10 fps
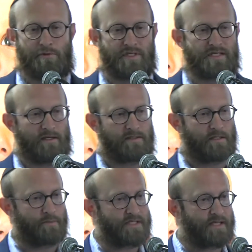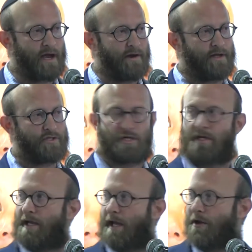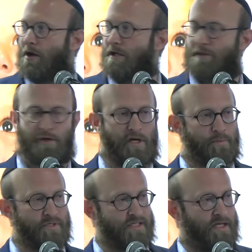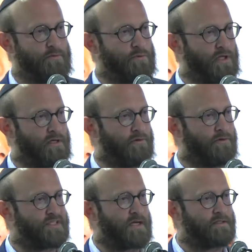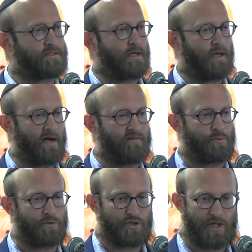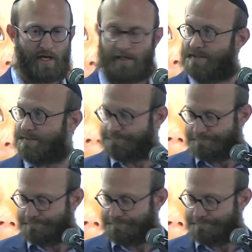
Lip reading: will result in a miscarriage, and only 30% will result in a live-born child.